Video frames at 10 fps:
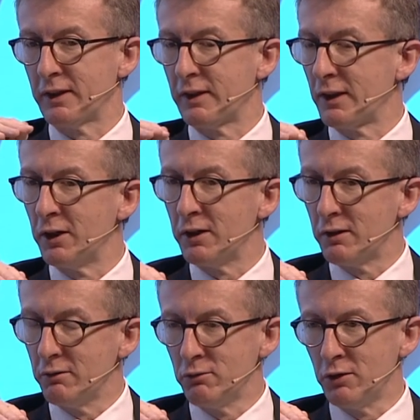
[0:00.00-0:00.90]
there are
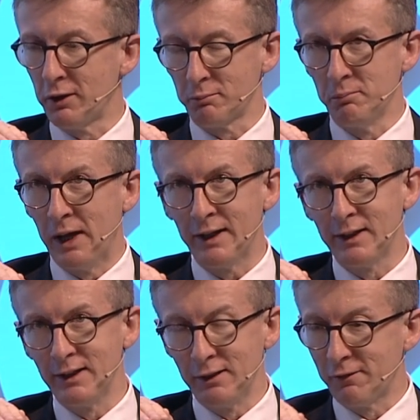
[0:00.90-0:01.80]
not
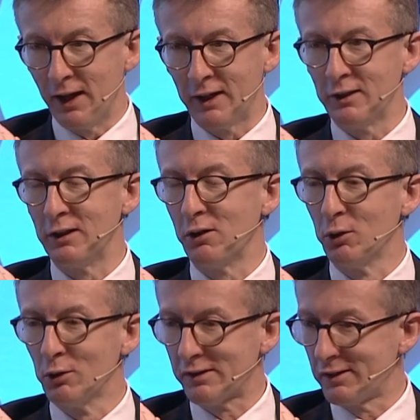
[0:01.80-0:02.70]
many, if any,
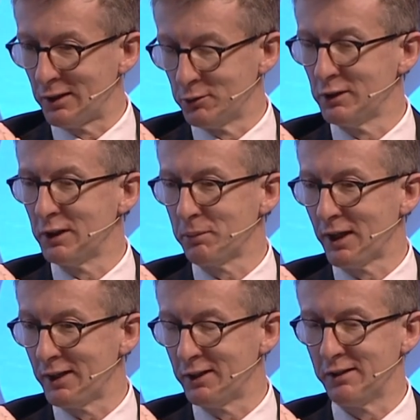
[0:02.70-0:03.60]
wholesale-only
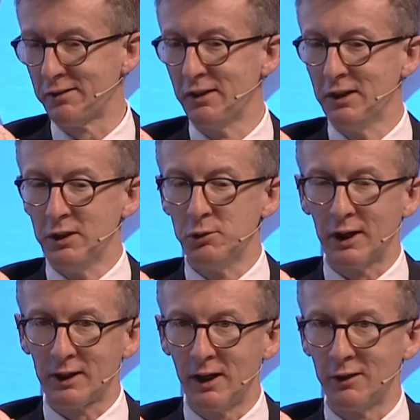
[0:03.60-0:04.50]
players who are
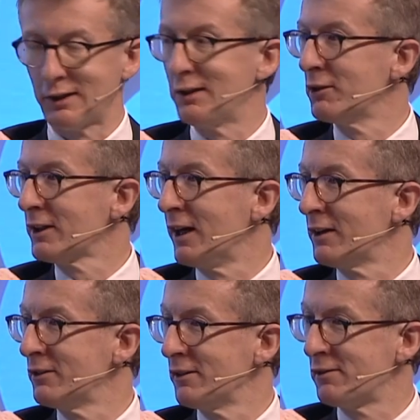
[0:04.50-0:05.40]
currently
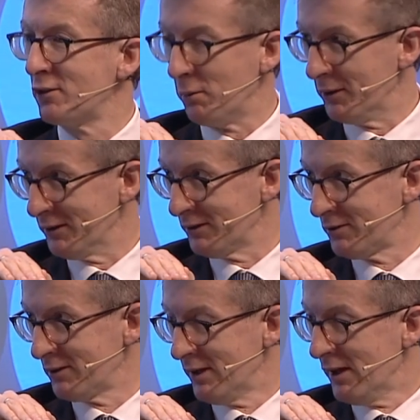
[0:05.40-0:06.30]
regarded as
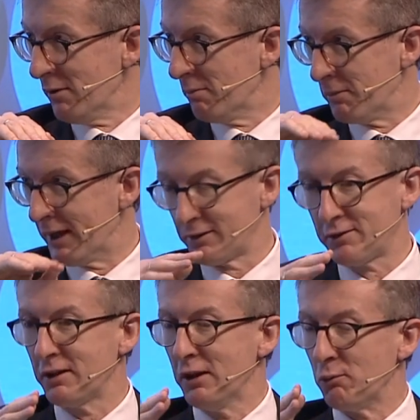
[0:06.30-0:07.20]
dominant.
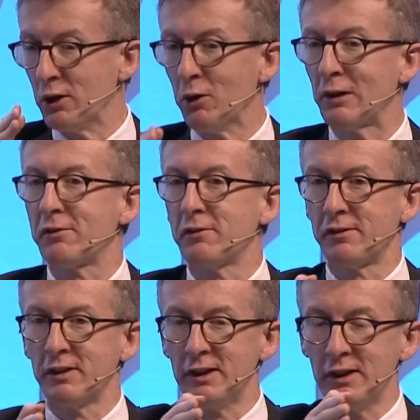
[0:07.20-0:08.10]
But we also
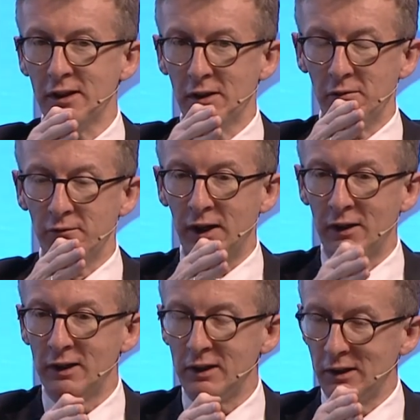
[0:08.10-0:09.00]
see
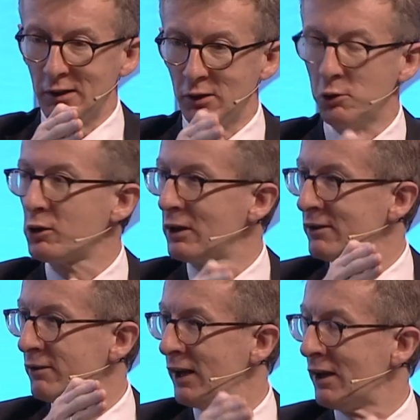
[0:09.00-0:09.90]
very local
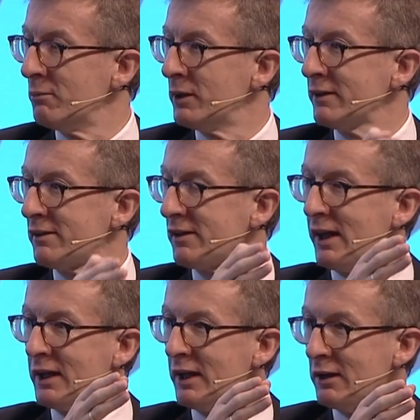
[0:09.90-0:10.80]
developments,
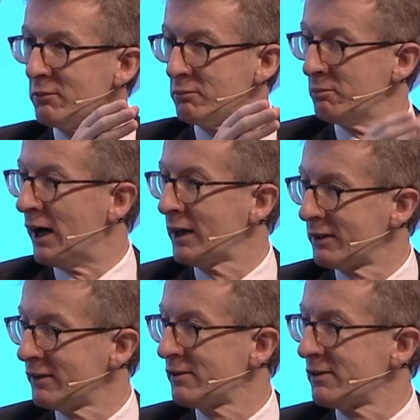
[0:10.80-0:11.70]
and
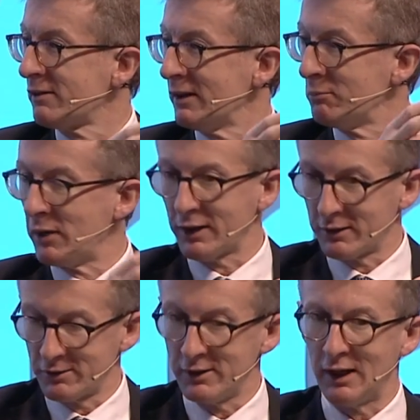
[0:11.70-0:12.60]
markets and
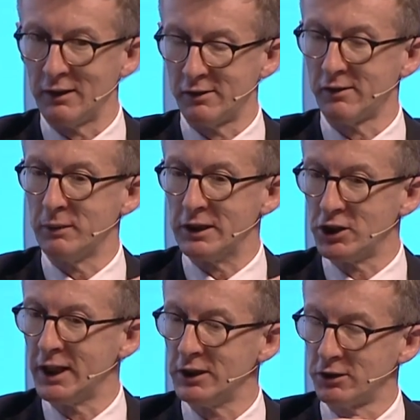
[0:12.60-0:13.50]
market analysis may
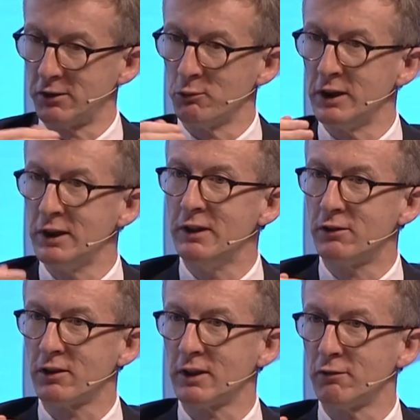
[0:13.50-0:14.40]
change. So we need
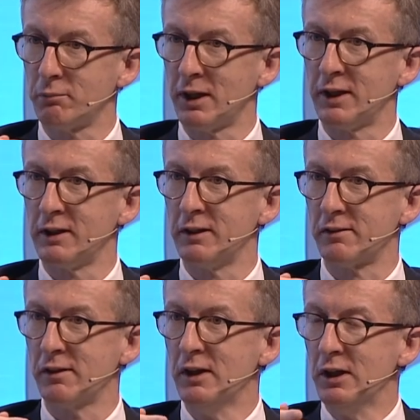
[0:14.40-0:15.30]
to give
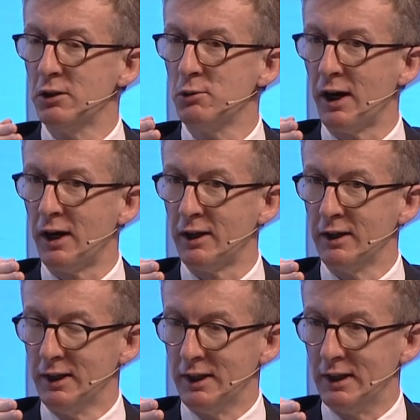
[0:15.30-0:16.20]
players who are
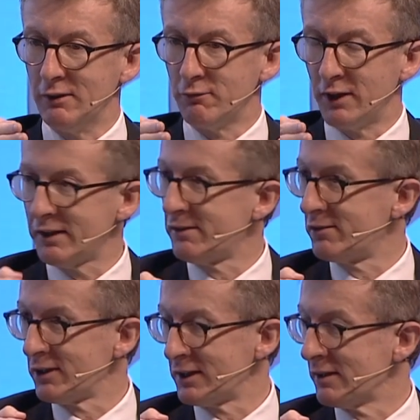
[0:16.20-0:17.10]

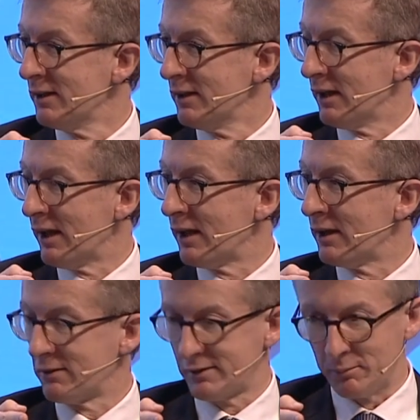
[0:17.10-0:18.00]
investing
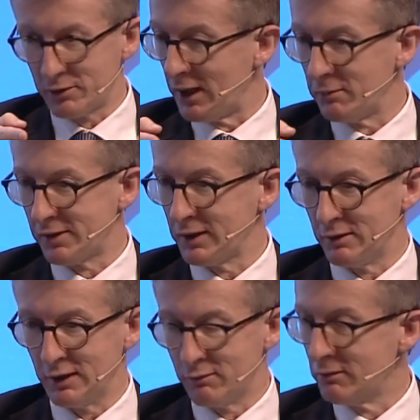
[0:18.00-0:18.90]
sometimes
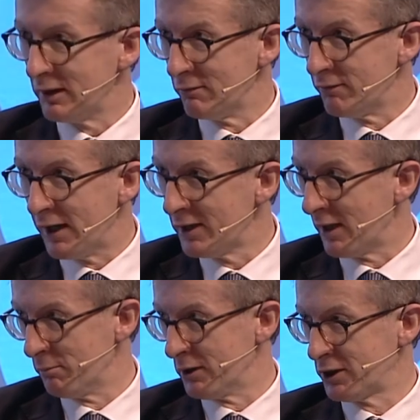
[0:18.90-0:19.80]
in very
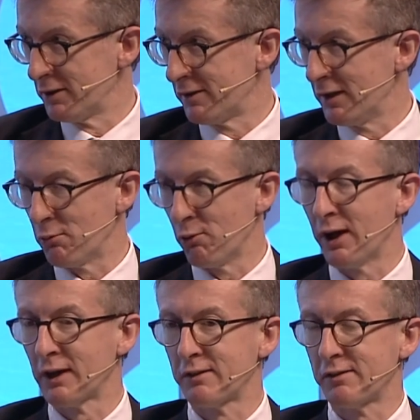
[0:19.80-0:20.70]
ambitious
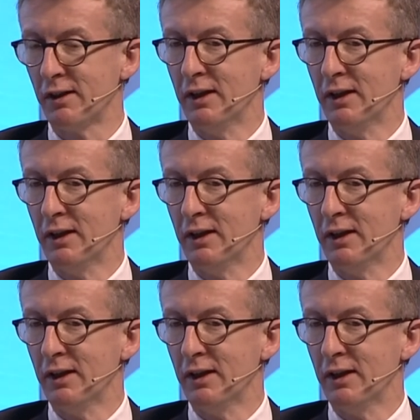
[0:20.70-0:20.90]
networks,